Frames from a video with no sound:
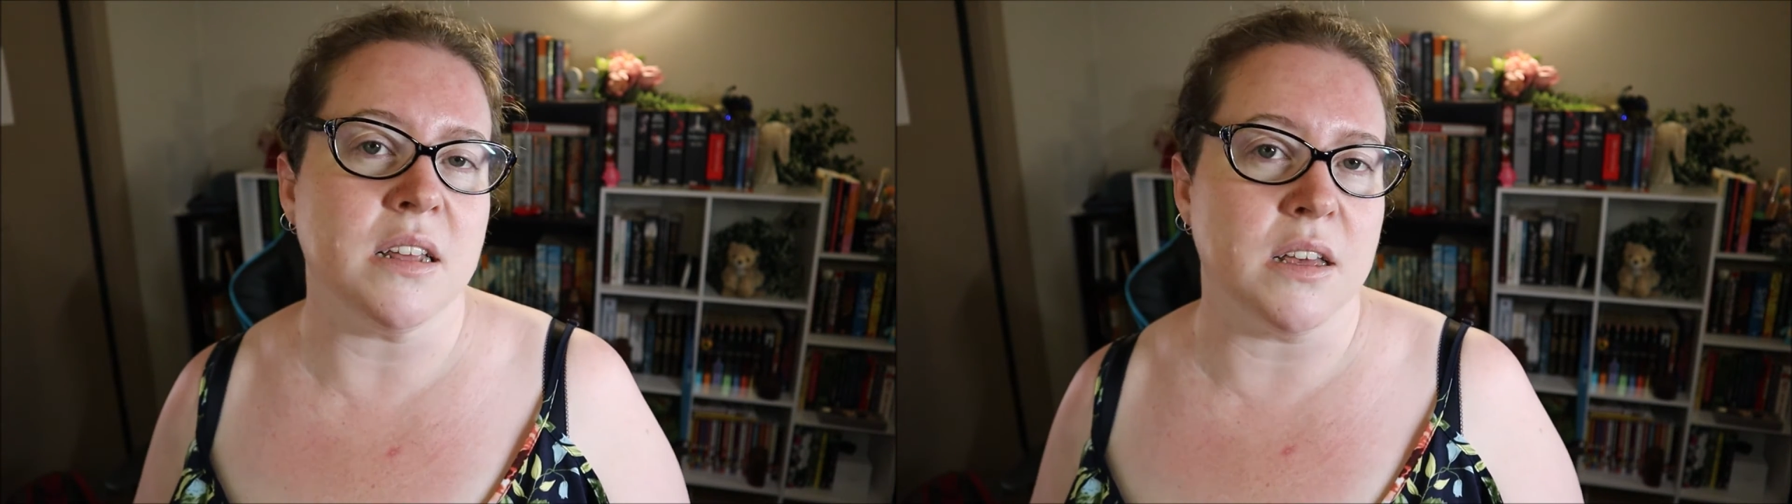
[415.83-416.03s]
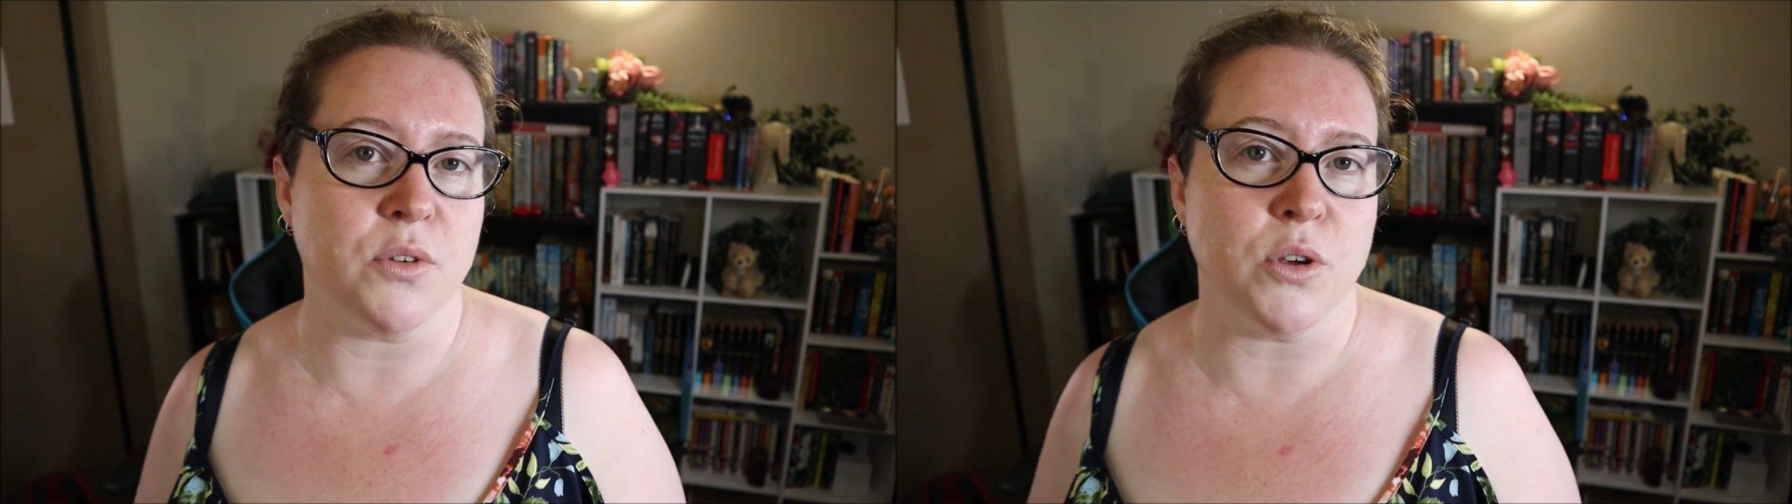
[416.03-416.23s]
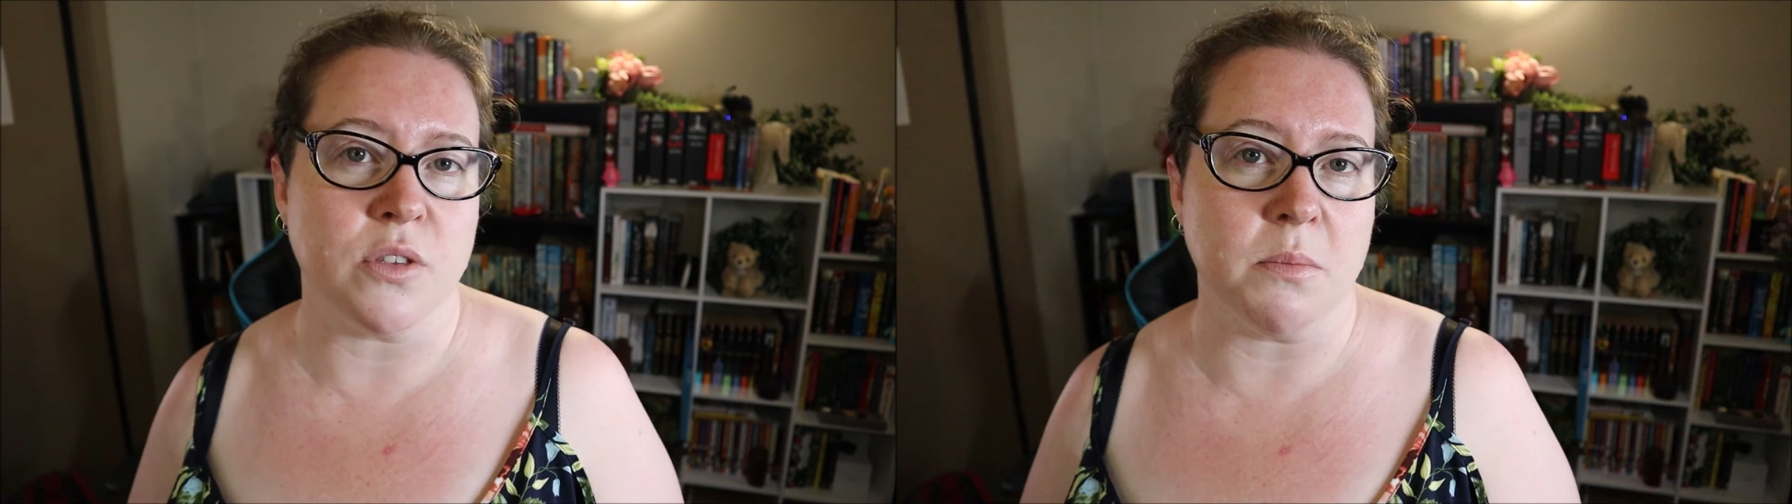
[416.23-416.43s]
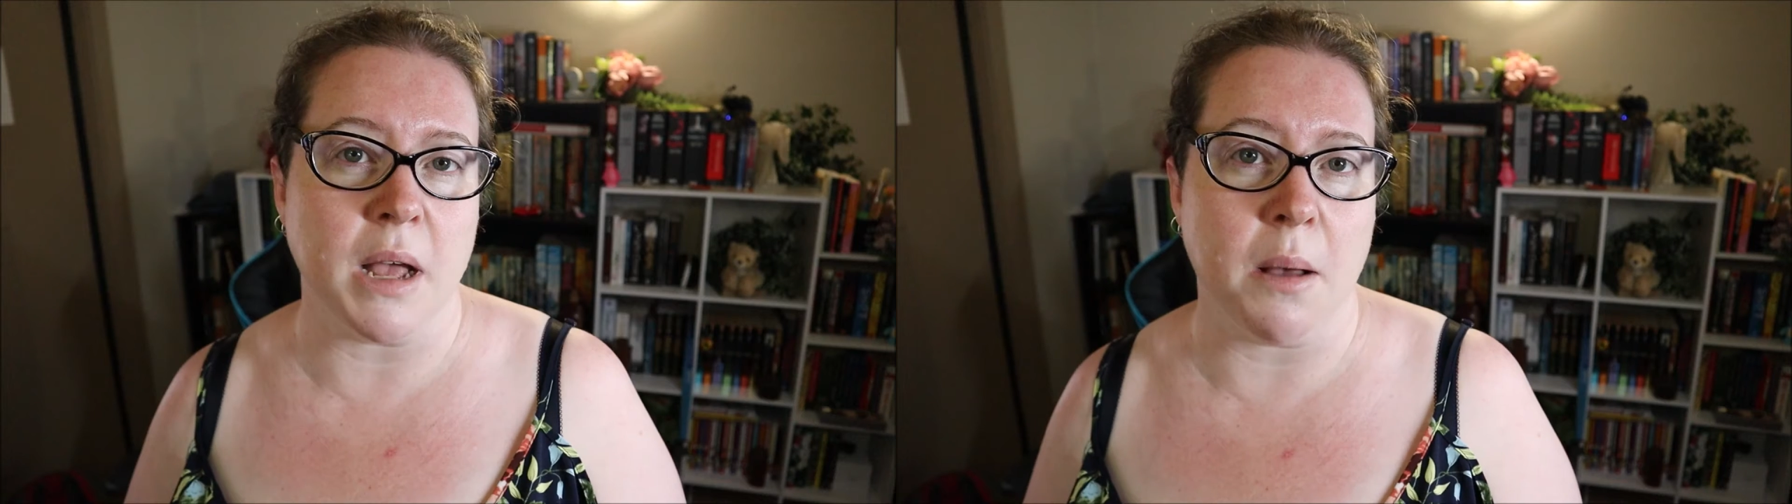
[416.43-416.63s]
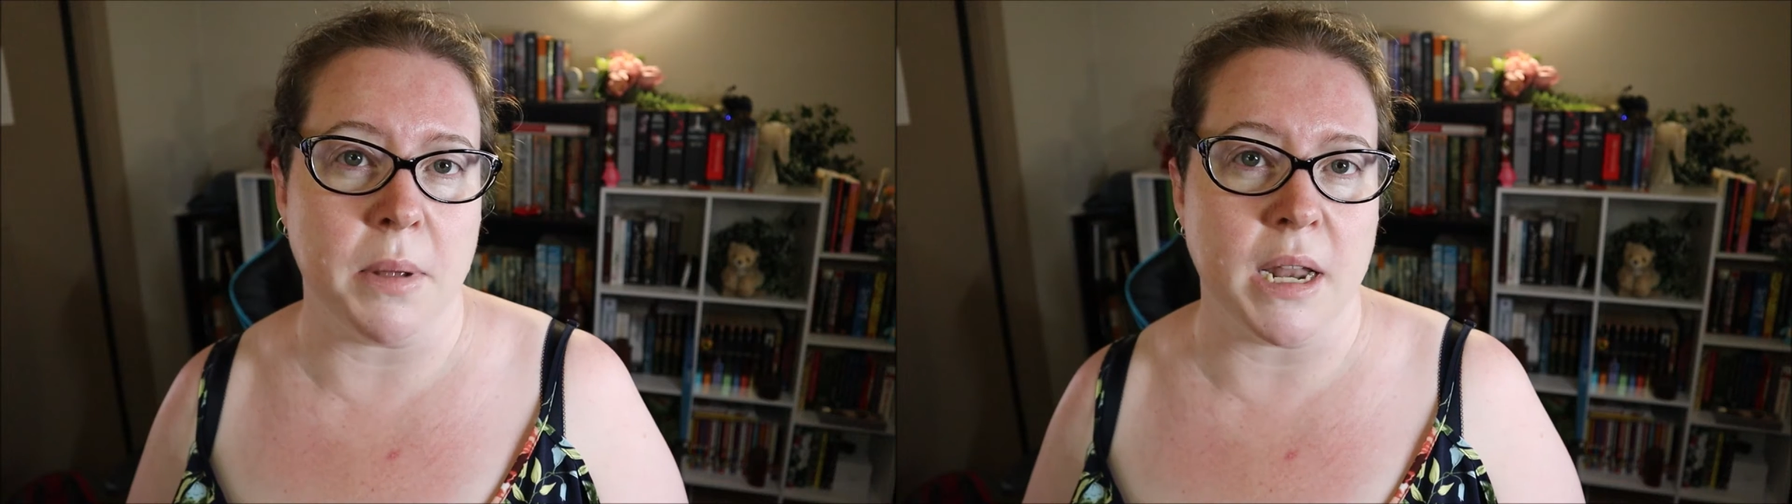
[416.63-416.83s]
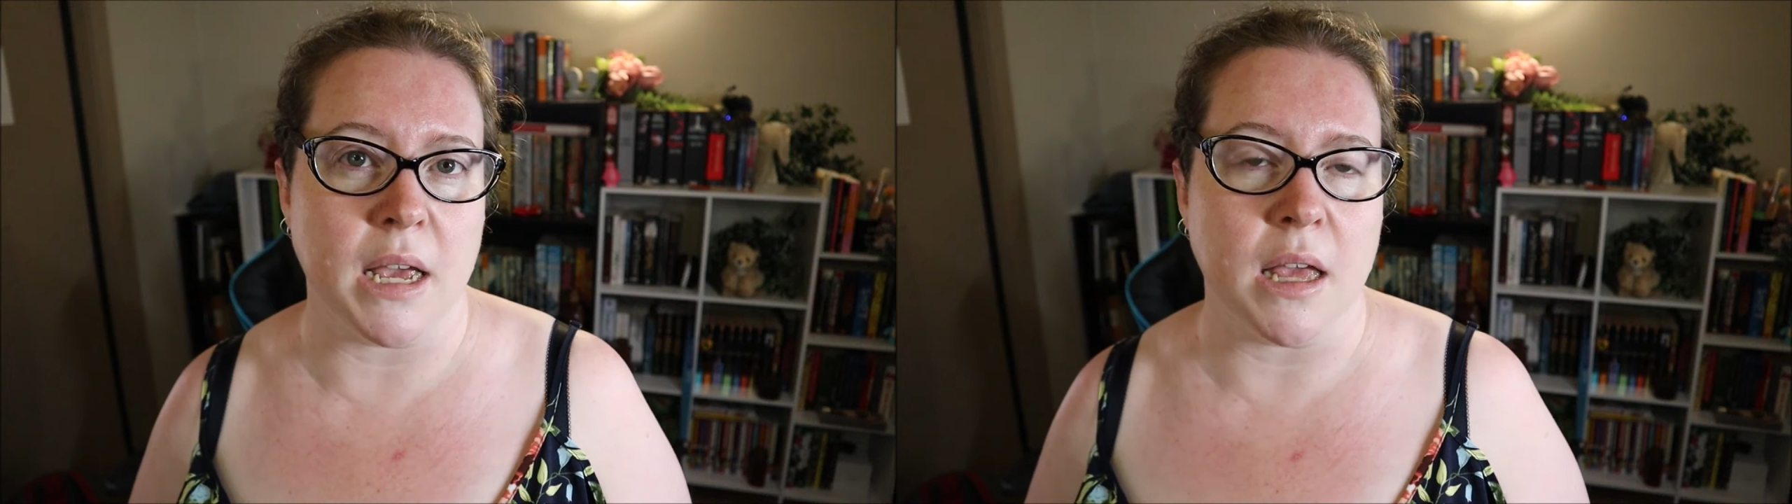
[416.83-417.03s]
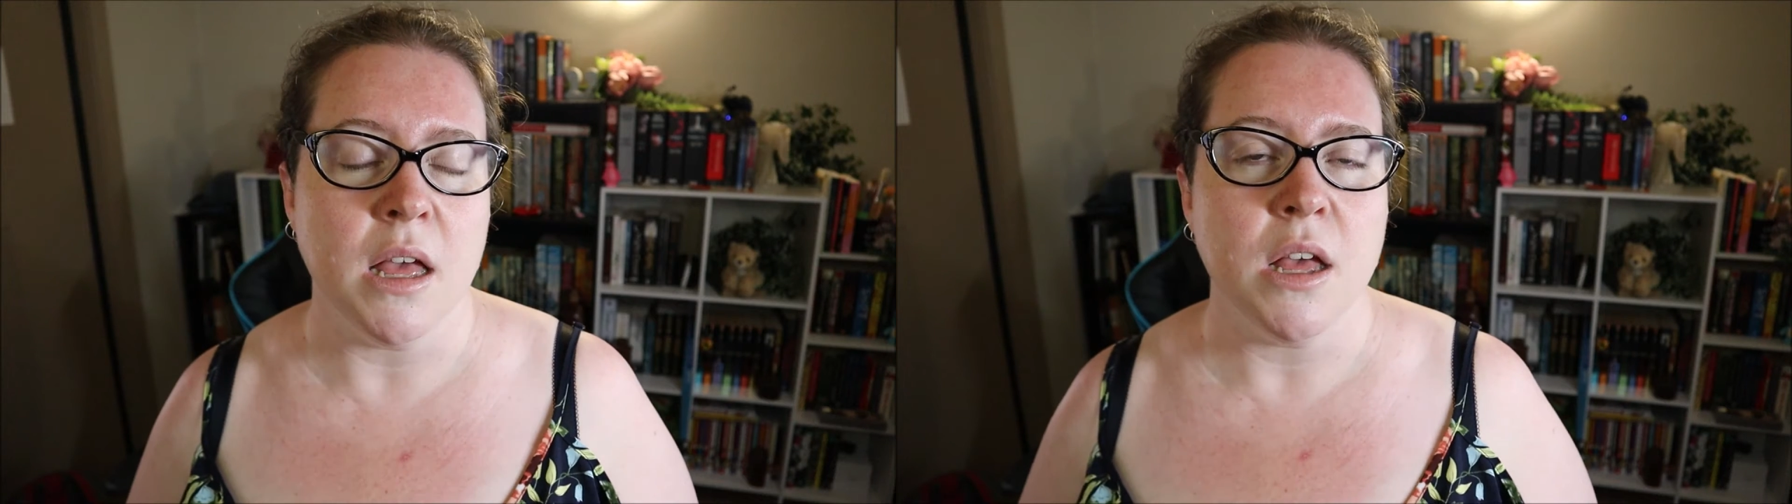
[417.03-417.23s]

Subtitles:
to give her some company.